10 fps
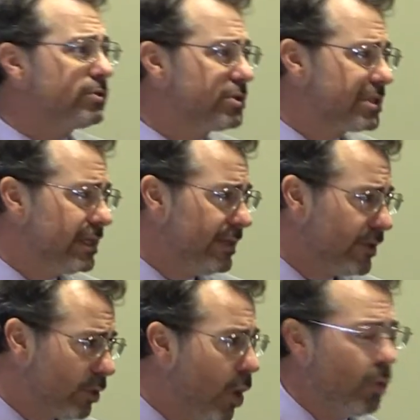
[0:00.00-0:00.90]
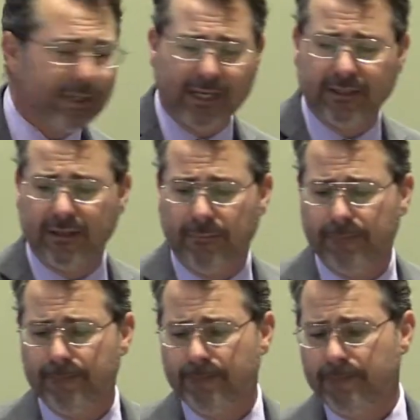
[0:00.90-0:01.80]
interested in their own kingdom.
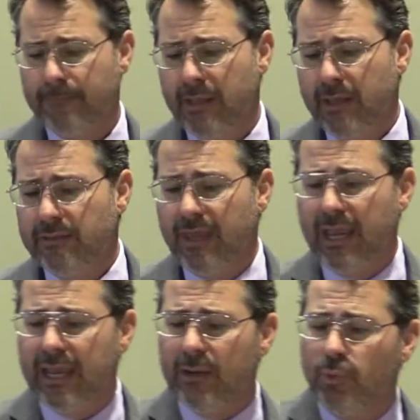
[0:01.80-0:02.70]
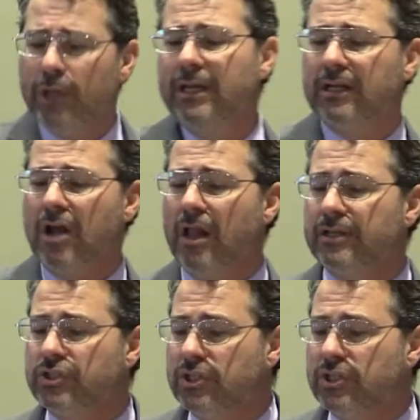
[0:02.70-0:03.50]
They wouldn't acknowledge